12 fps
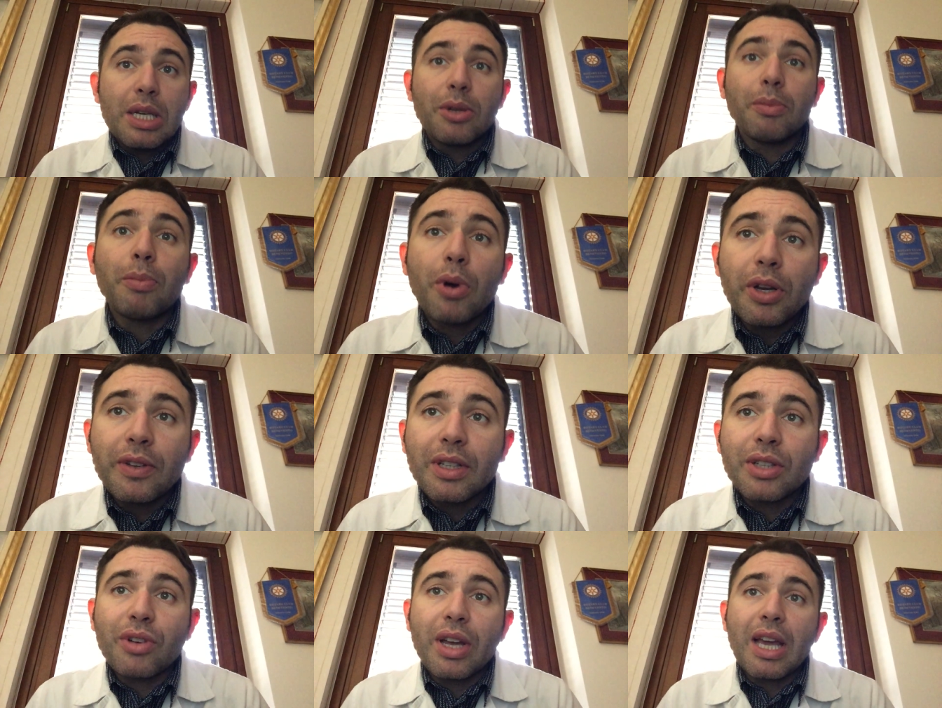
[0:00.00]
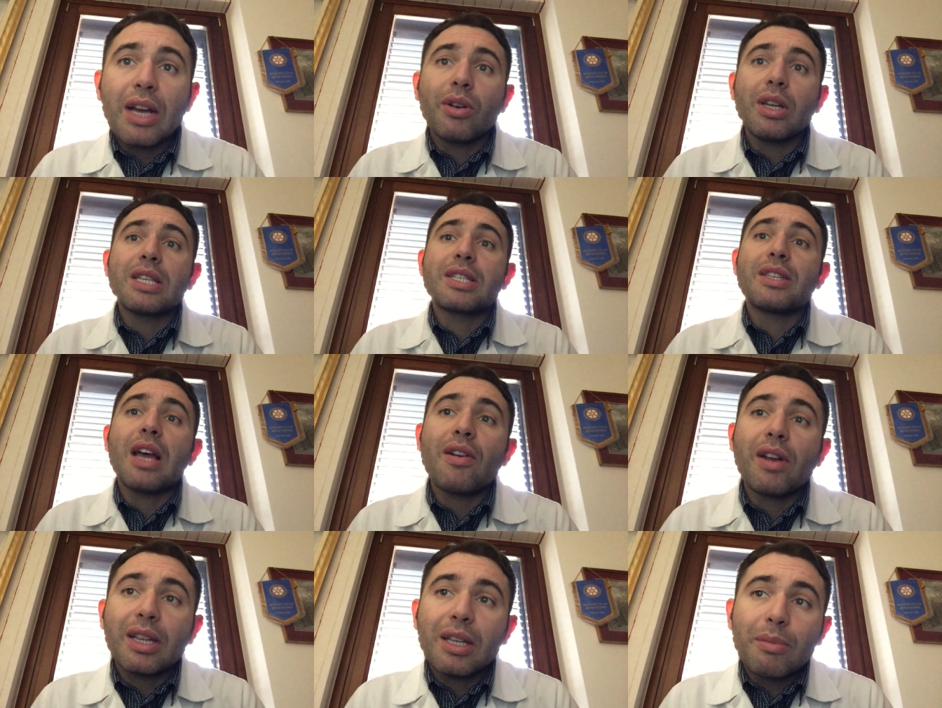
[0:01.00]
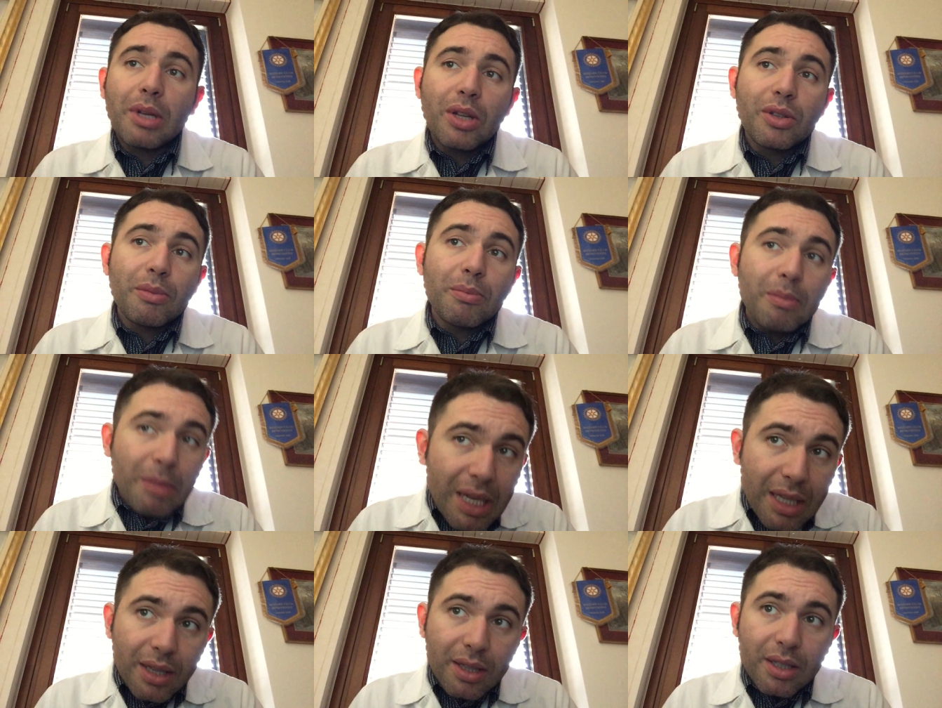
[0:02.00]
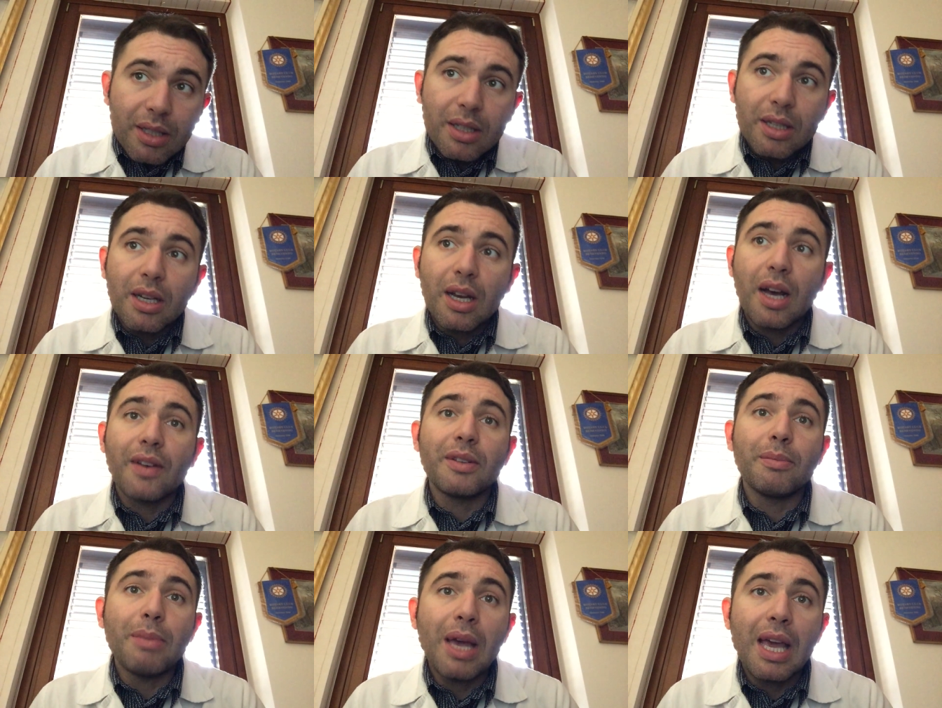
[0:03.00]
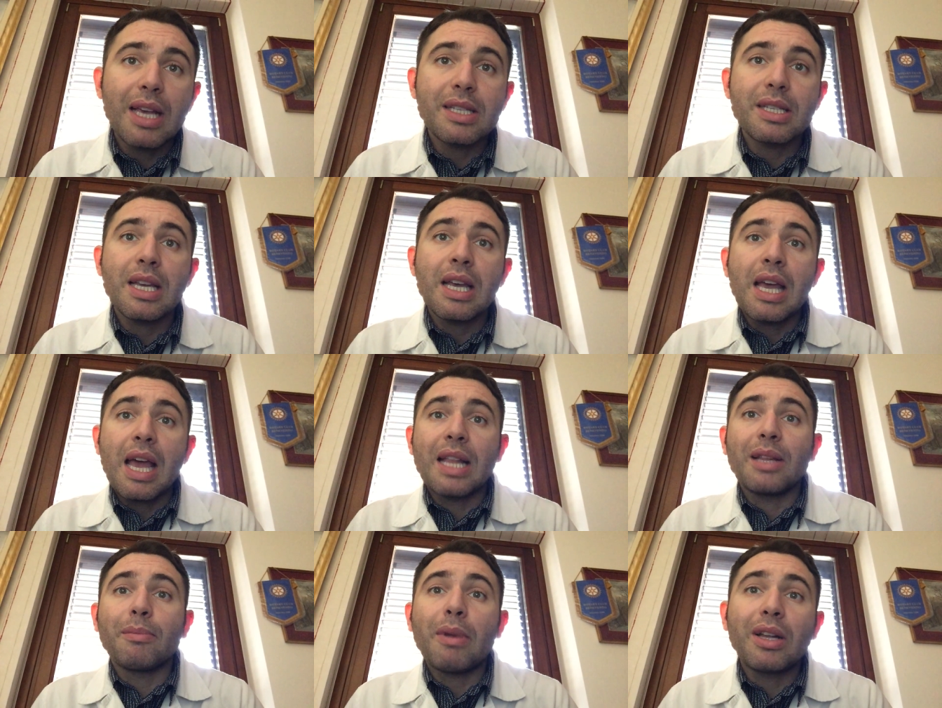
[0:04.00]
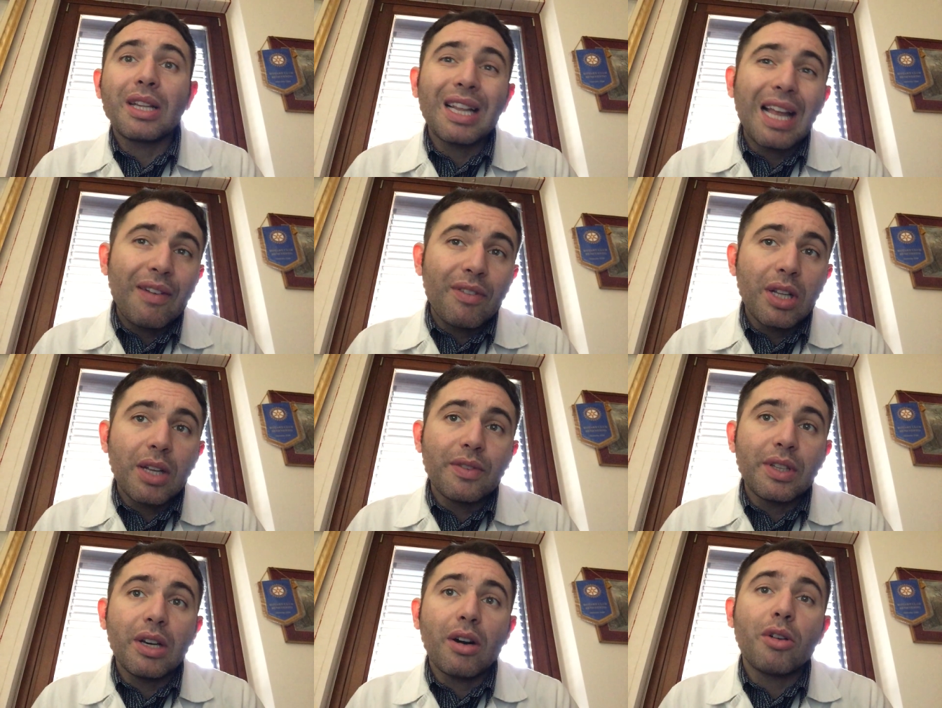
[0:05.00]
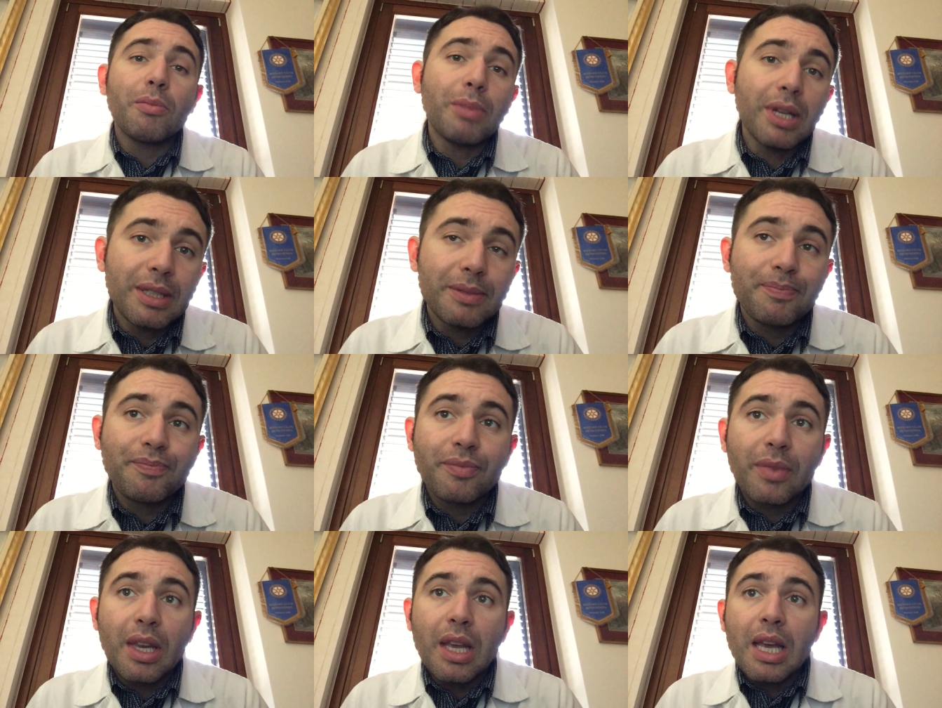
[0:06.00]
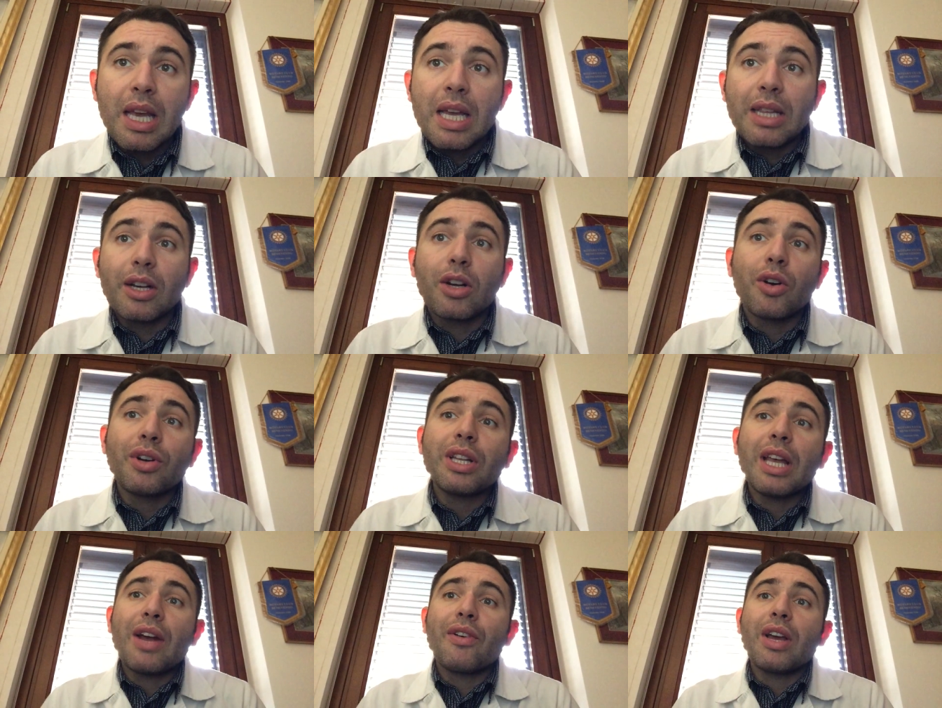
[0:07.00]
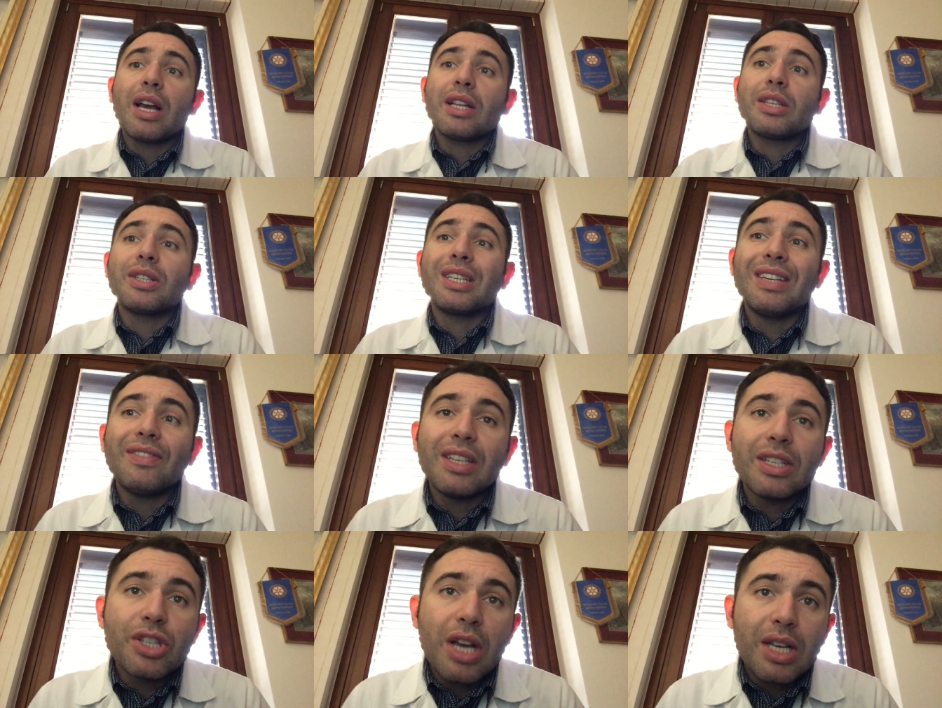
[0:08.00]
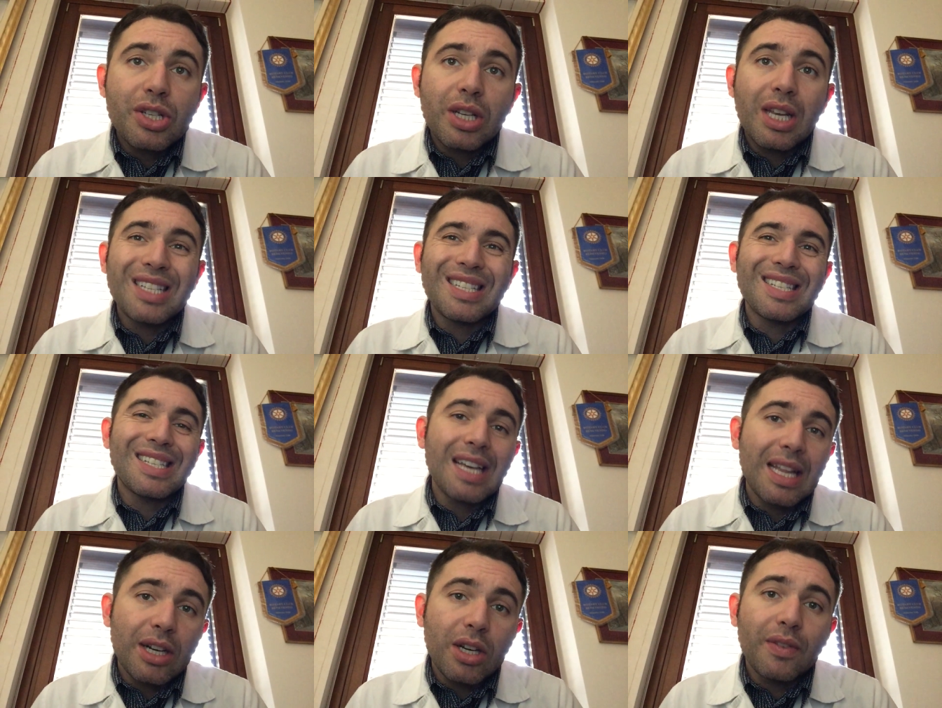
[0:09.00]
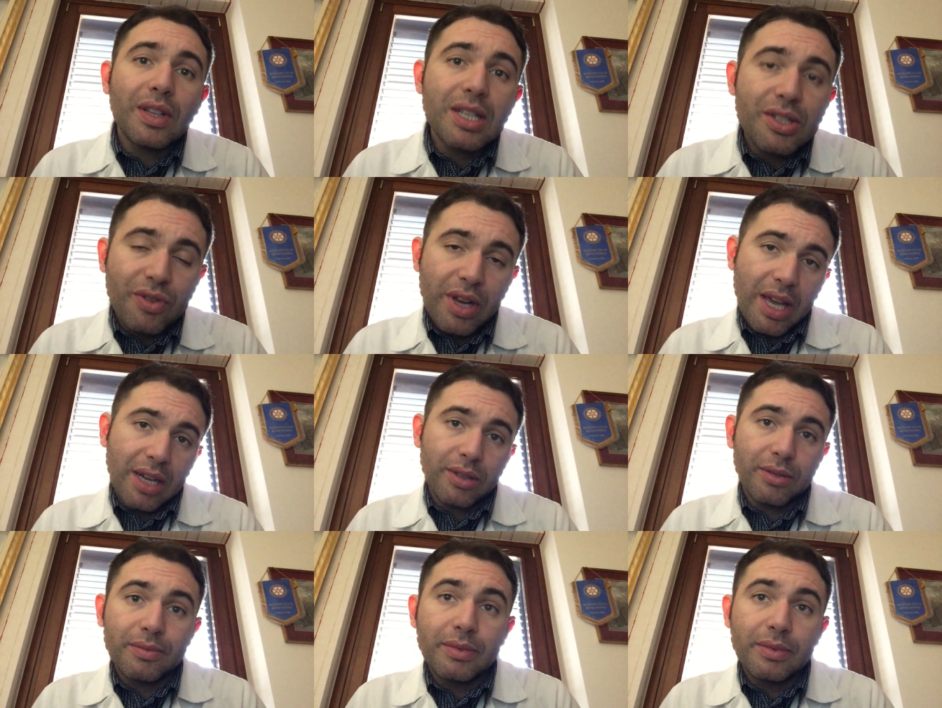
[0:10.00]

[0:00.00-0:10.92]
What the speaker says: The point of the triangle is directly below the middle of the base and about the level of the armpit. The correct area to give the injection is the center of this triangle,